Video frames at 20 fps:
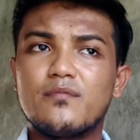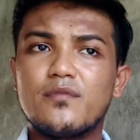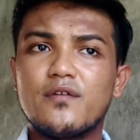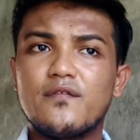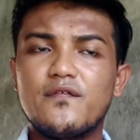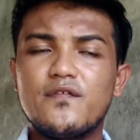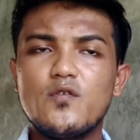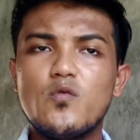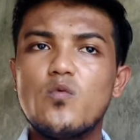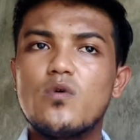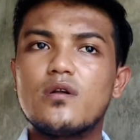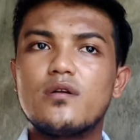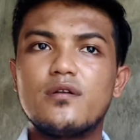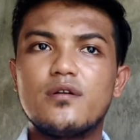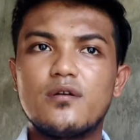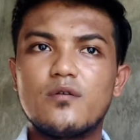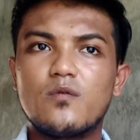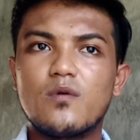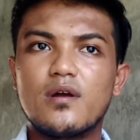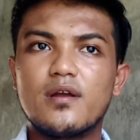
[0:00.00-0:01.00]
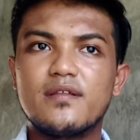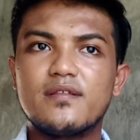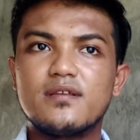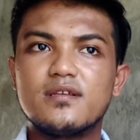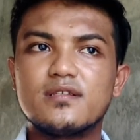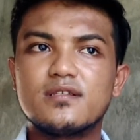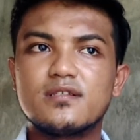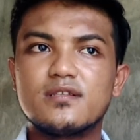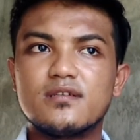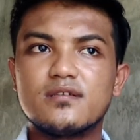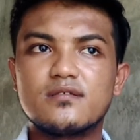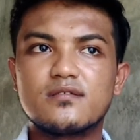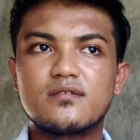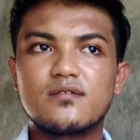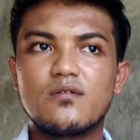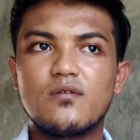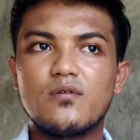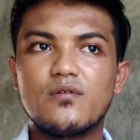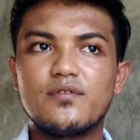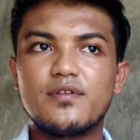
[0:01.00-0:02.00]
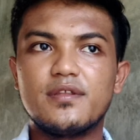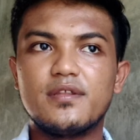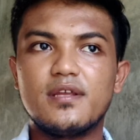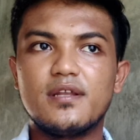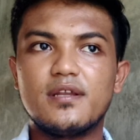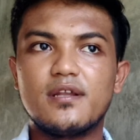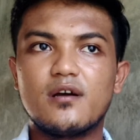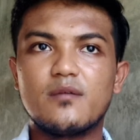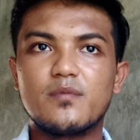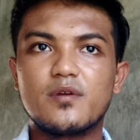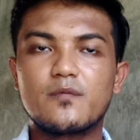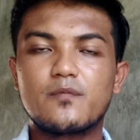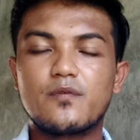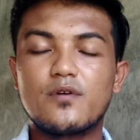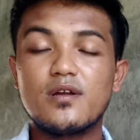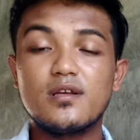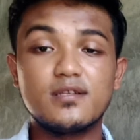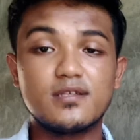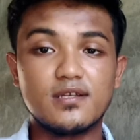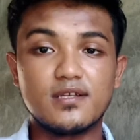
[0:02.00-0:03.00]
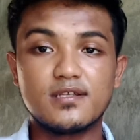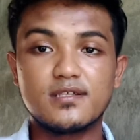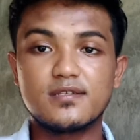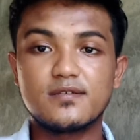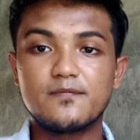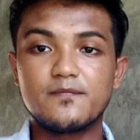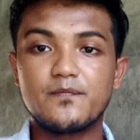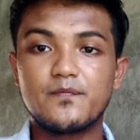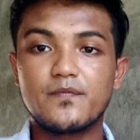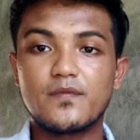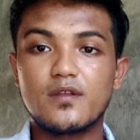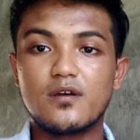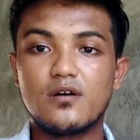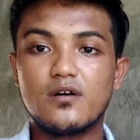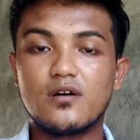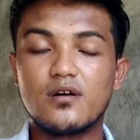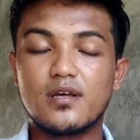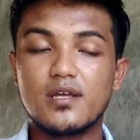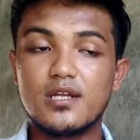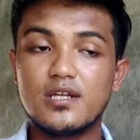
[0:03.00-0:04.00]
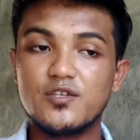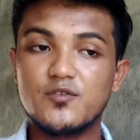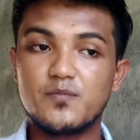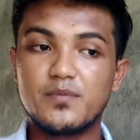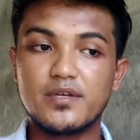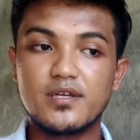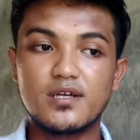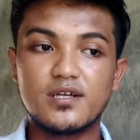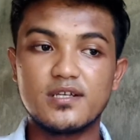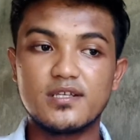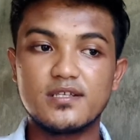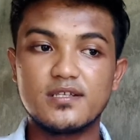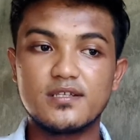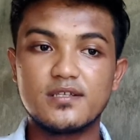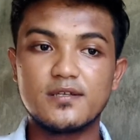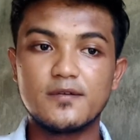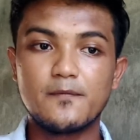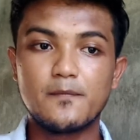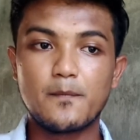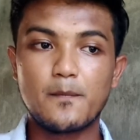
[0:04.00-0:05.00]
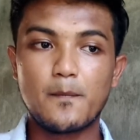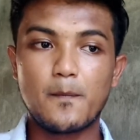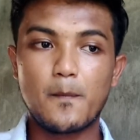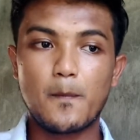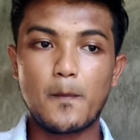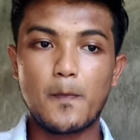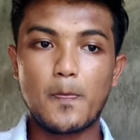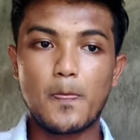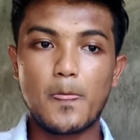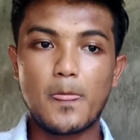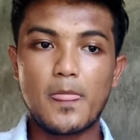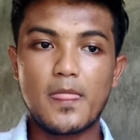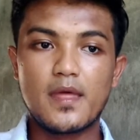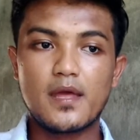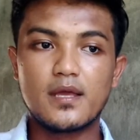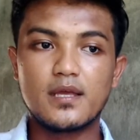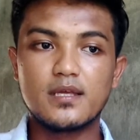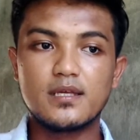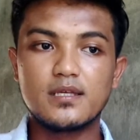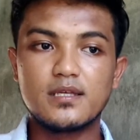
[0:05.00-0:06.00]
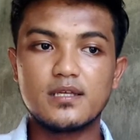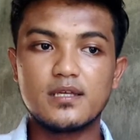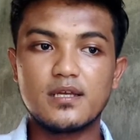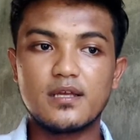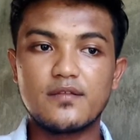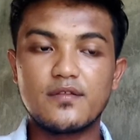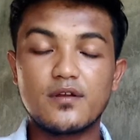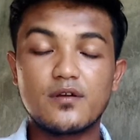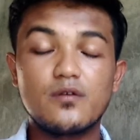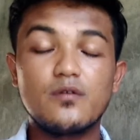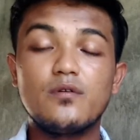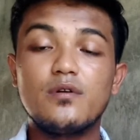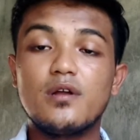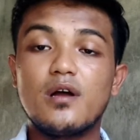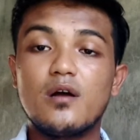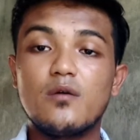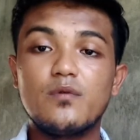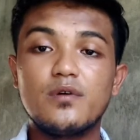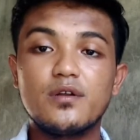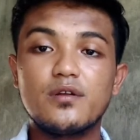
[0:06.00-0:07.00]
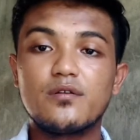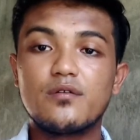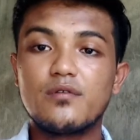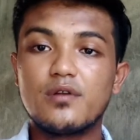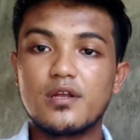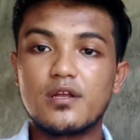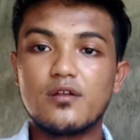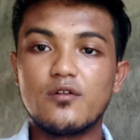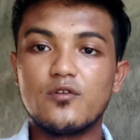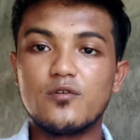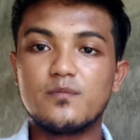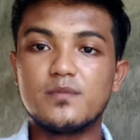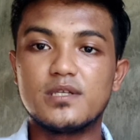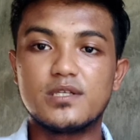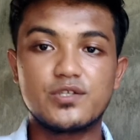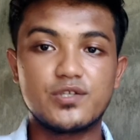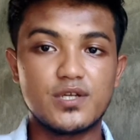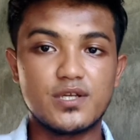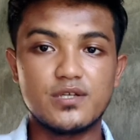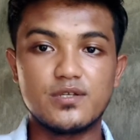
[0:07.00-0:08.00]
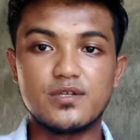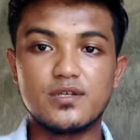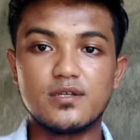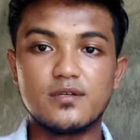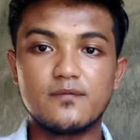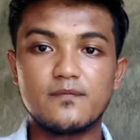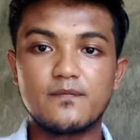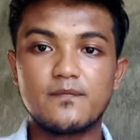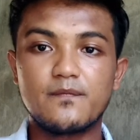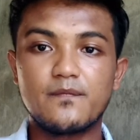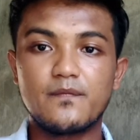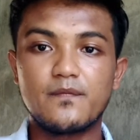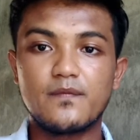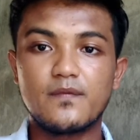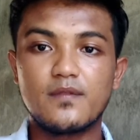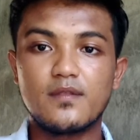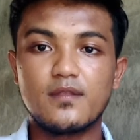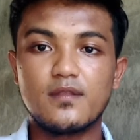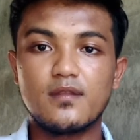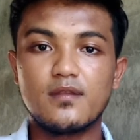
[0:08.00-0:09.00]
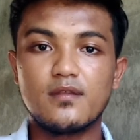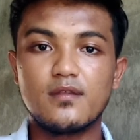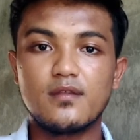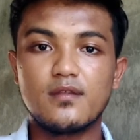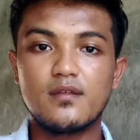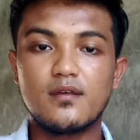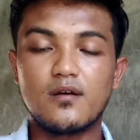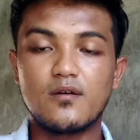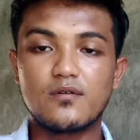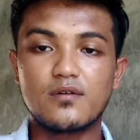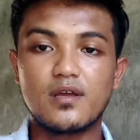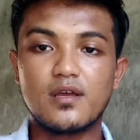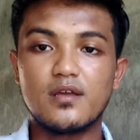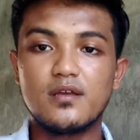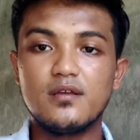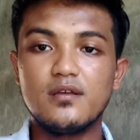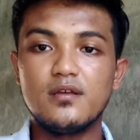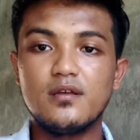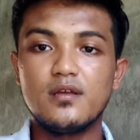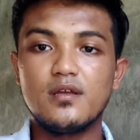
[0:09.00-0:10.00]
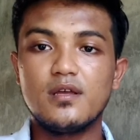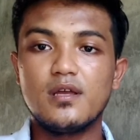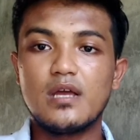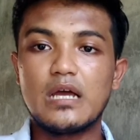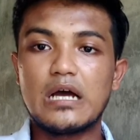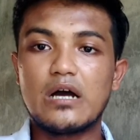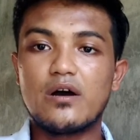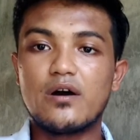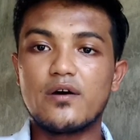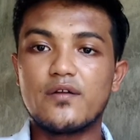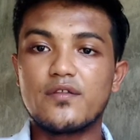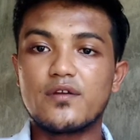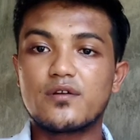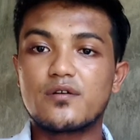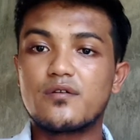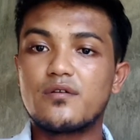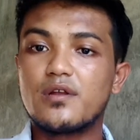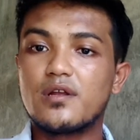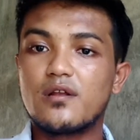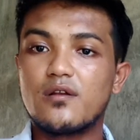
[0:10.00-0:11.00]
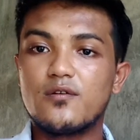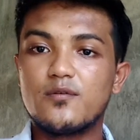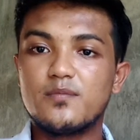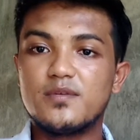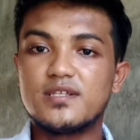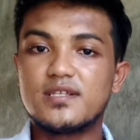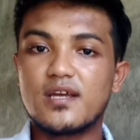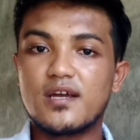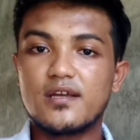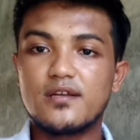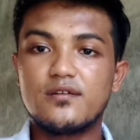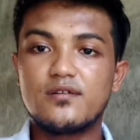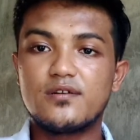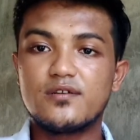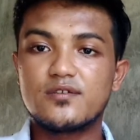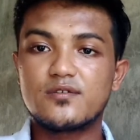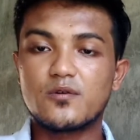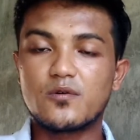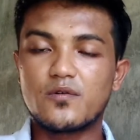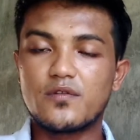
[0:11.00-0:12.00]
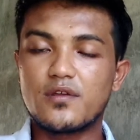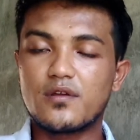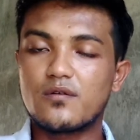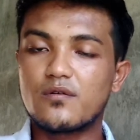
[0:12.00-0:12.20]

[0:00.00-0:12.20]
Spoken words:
if you wonder why this is called a dynamic process, it is because our curriculum is changing. Okay, the curriculum designers or the